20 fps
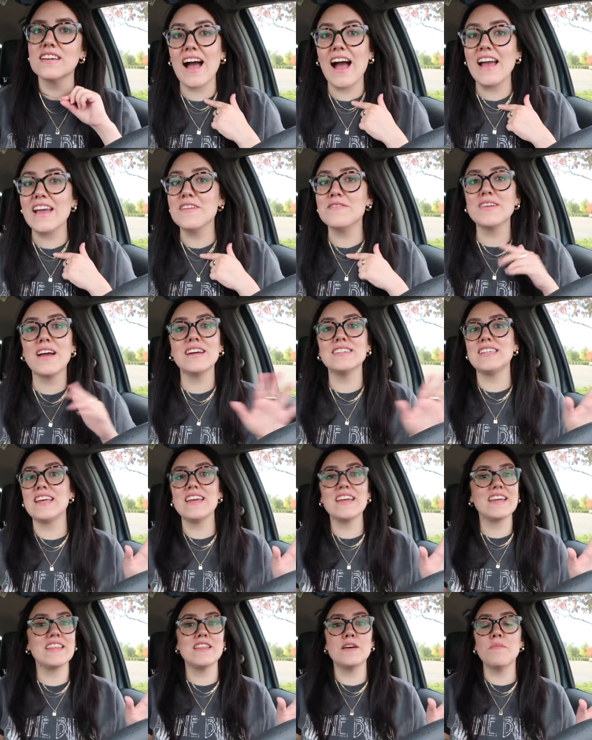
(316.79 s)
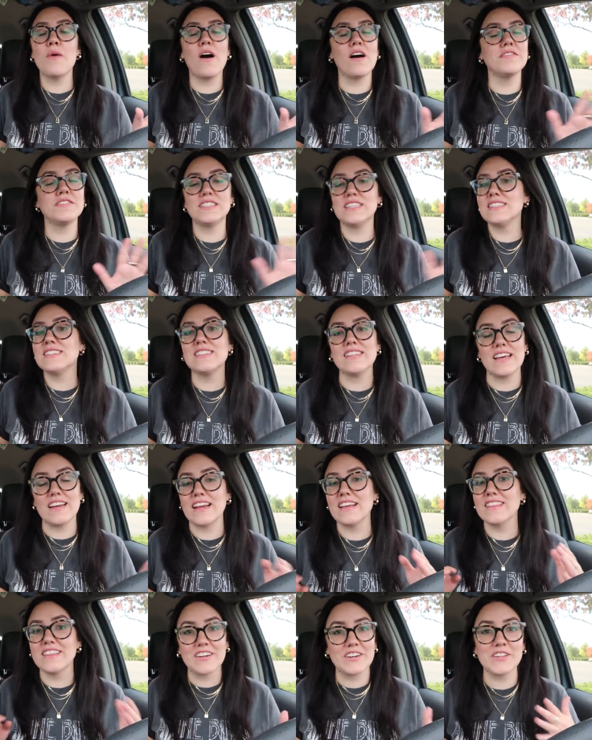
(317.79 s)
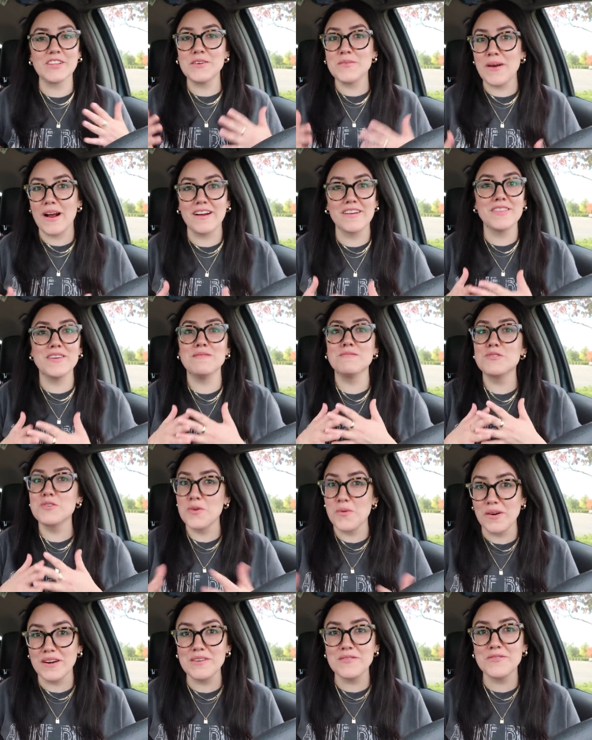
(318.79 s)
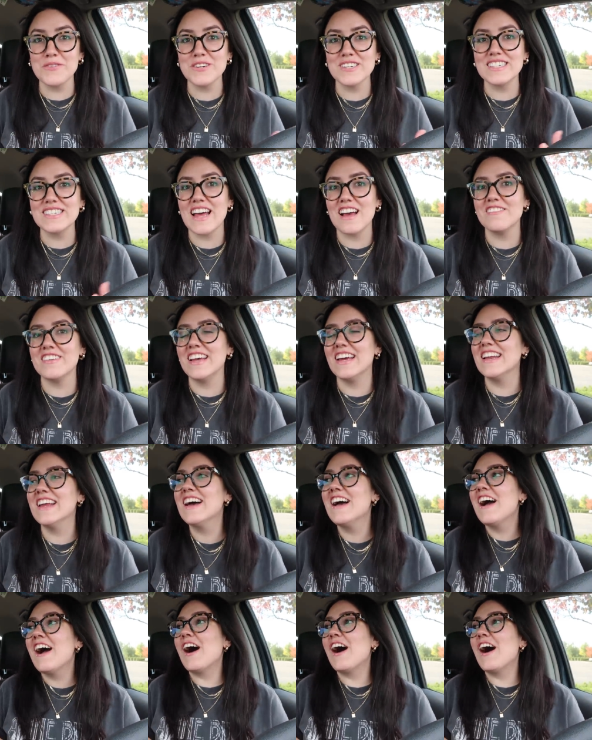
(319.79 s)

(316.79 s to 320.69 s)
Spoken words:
I have not taken them off since then. I literally wear them 24/7.